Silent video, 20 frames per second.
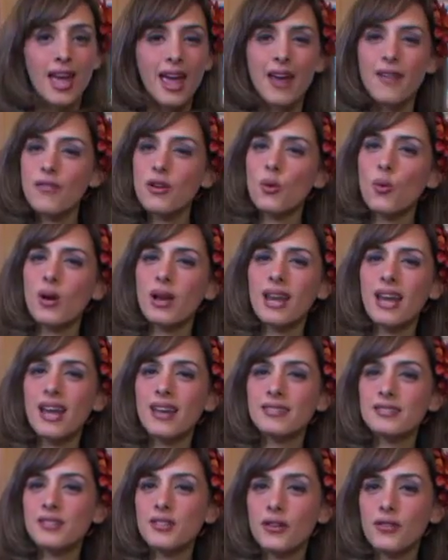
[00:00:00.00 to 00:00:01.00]
Everyone
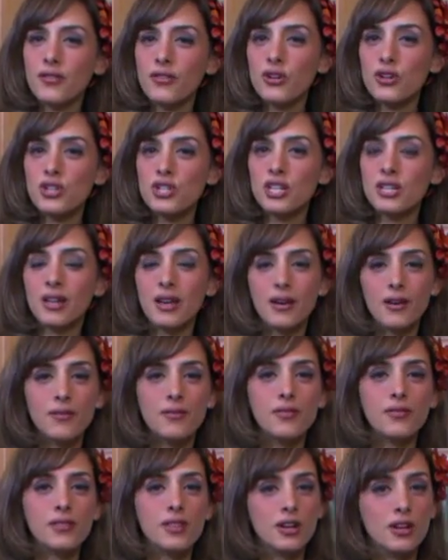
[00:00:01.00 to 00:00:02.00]
has their version
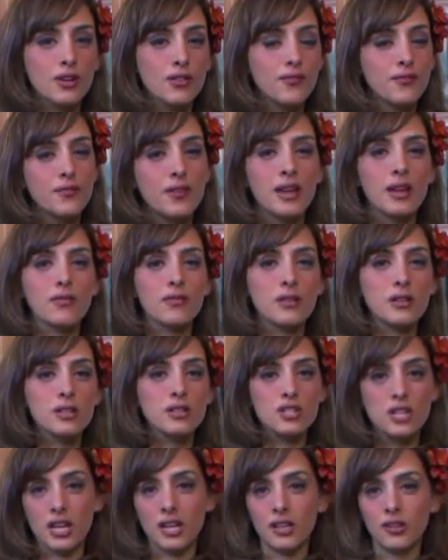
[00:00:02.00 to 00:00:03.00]
of their
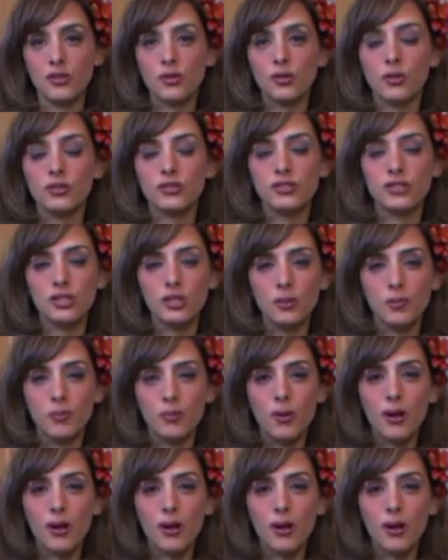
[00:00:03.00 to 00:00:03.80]
favorite chicken noodle soup.